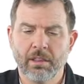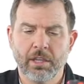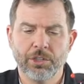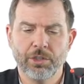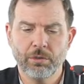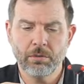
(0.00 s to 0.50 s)

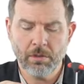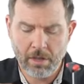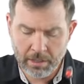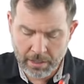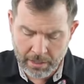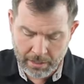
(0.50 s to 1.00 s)
the 2
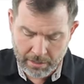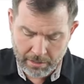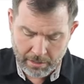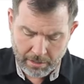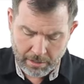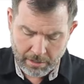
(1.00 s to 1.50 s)
longer
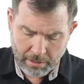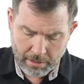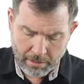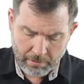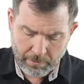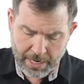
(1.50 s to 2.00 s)

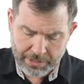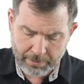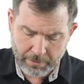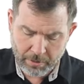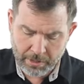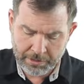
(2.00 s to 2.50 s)
riser
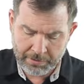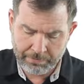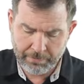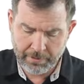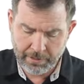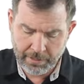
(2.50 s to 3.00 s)
bolts
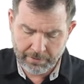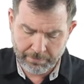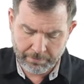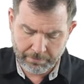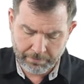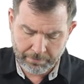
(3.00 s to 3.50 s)

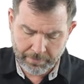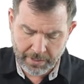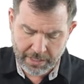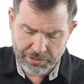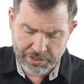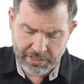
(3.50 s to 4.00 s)

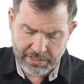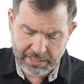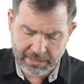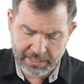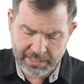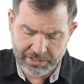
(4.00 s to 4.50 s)
and just
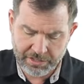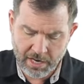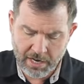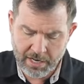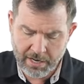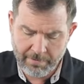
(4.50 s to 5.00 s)
get these
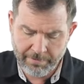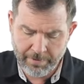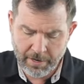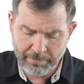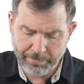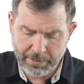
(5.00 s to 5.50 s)
started up
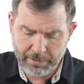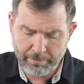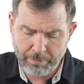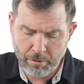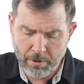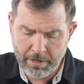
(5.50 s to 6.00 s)
front. It's
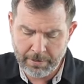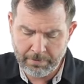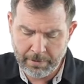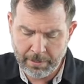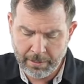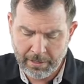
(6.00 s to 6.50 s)

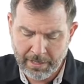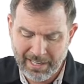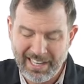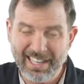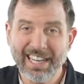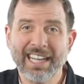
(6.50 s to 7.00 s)
important
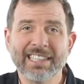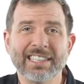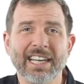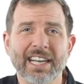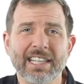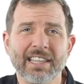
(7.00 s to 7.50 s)
not to
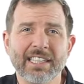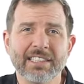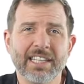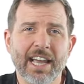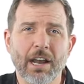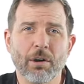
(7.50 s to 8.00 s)
tighten
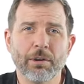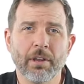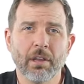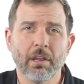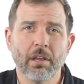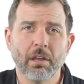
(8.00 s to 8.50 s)
these down
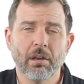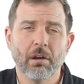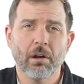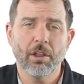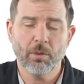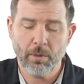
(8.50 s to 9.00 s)

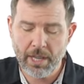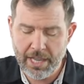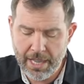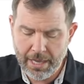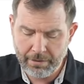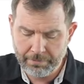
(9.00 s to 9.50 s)
all the
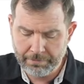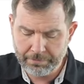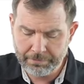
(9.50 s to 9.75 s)
way yet.